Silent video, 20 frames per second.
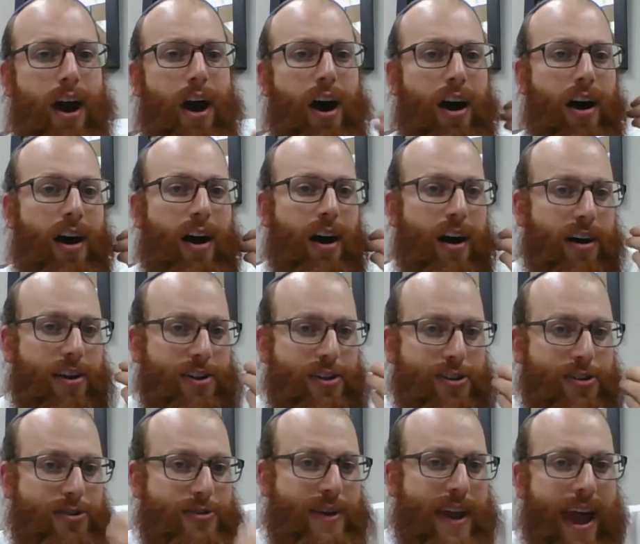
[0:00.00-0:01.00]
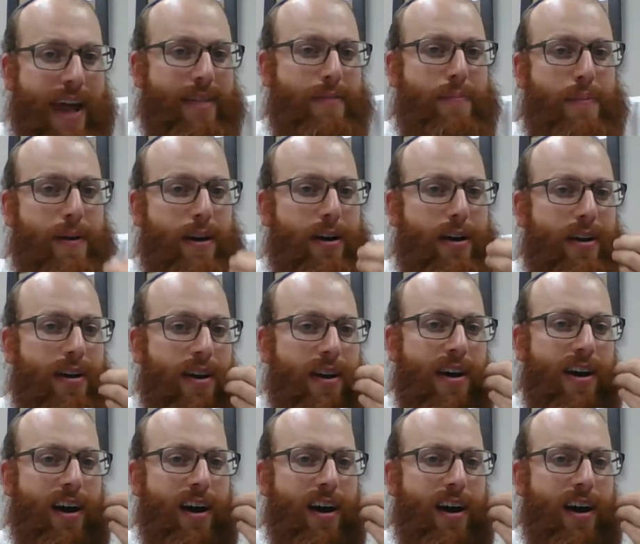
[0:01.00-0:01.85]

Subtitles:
a